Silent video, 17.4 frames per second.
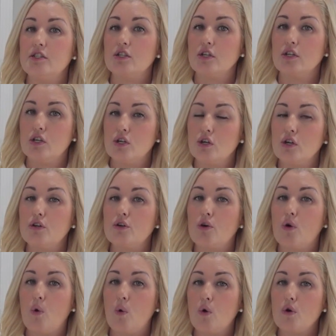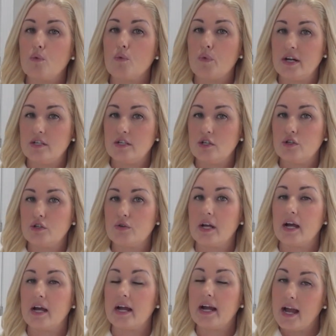a secured court
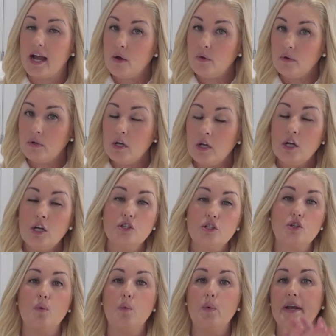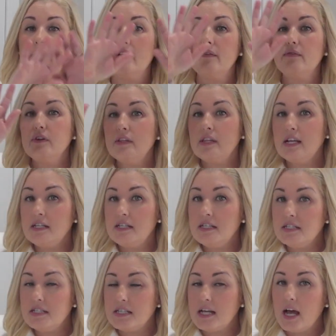registry account. So whenever they
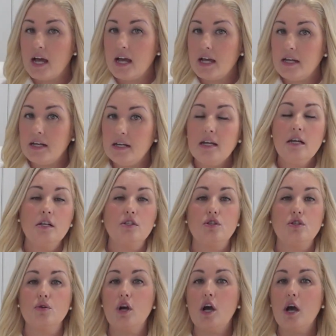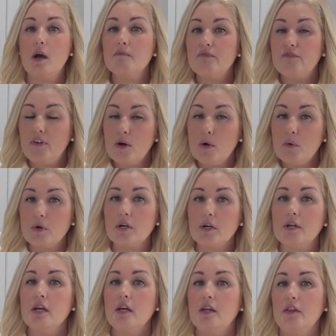decide to come
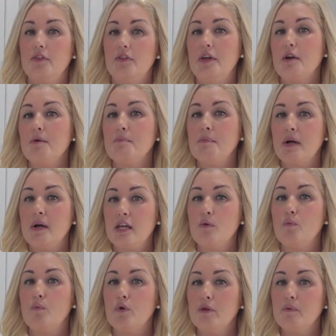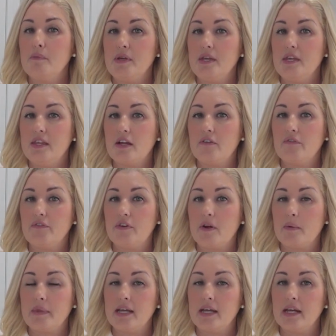forward, their money will be there
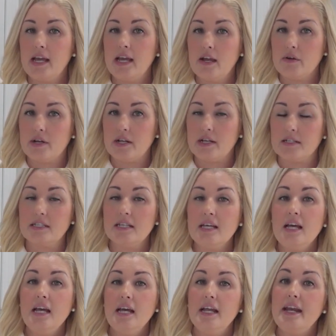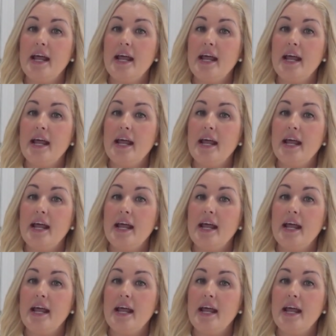from the inheritance.